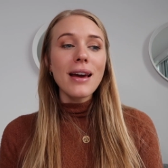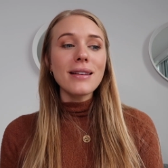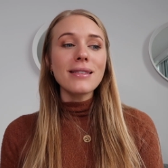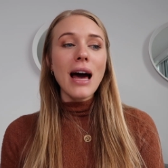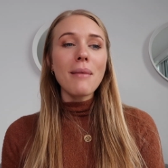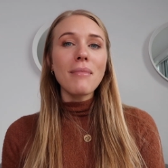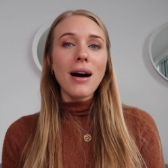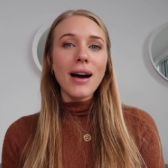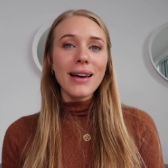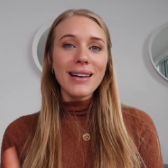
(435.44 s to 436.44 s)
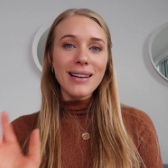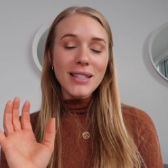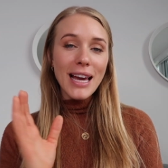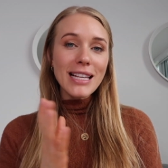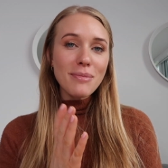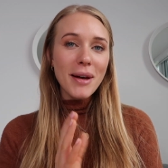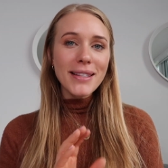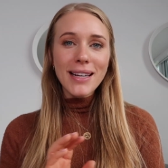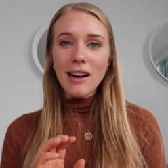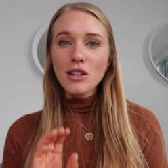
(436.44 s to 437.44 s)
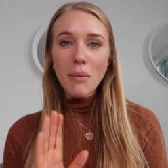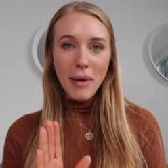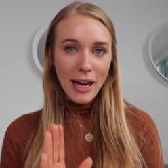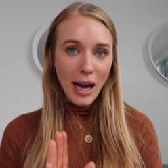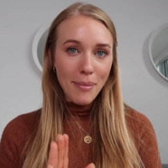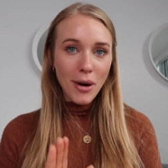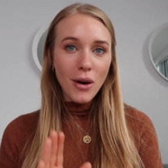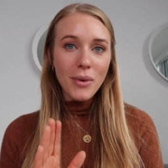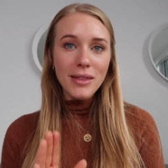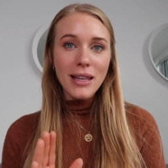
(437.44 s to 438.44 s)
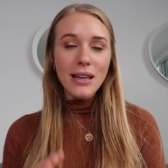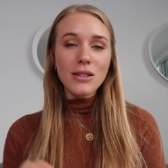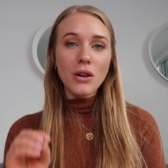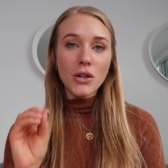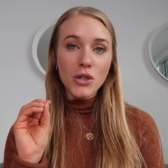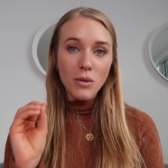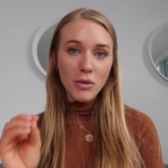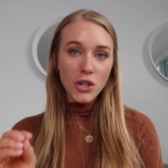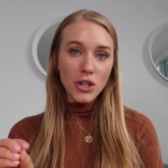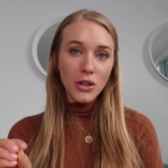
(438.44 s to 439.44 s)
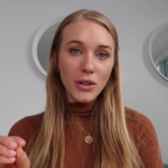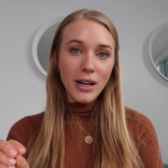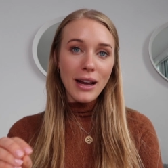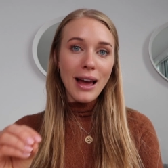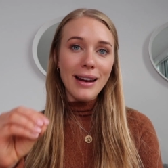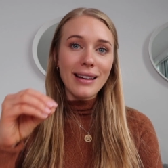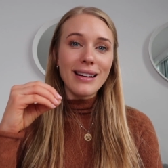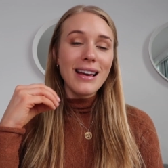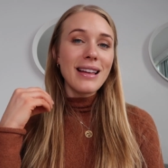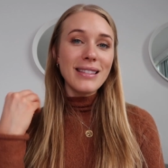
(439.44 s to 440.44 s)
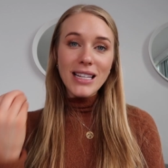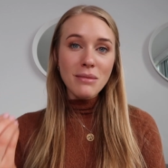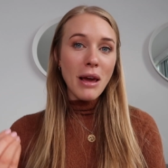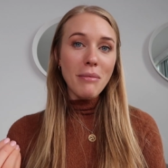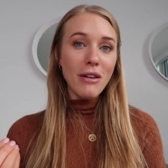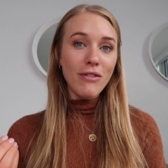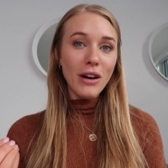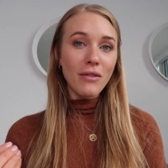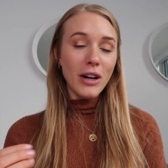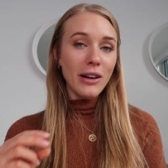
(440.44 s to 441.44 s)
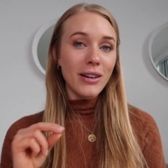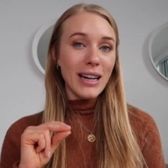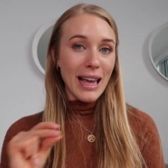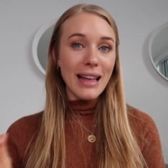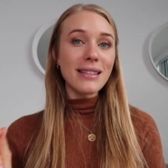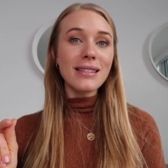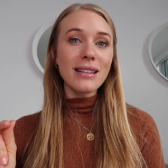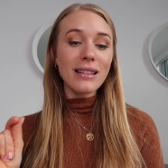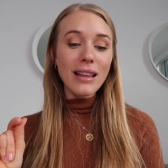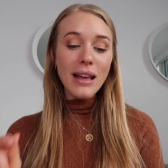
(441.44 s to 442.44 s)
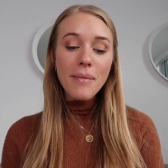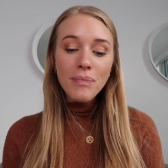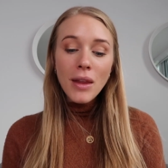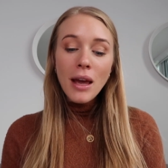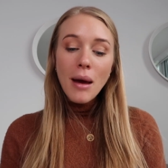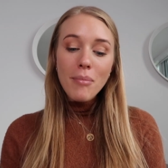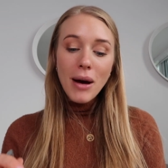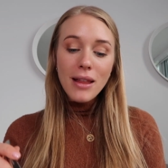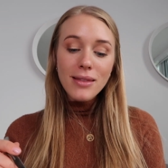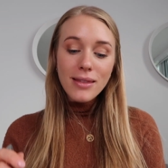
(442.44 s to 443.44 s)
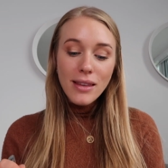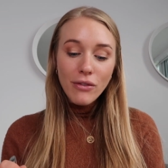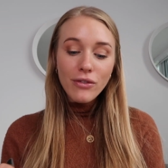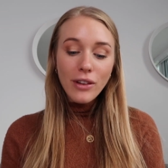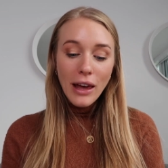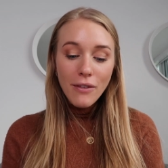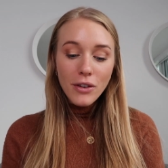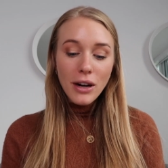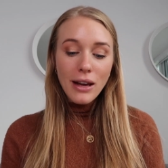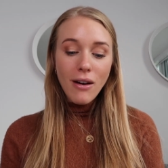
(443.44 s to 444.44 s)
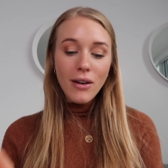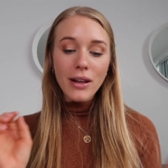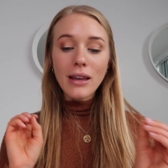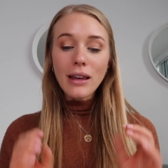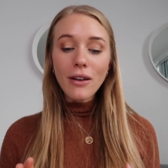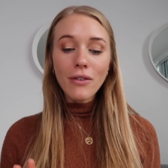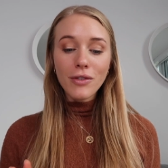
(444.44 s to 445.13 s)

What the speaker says: is that my taste buds can actually pick up on when things are super sugary and it doesn't make me feel very good instantly. But the flavoring on here,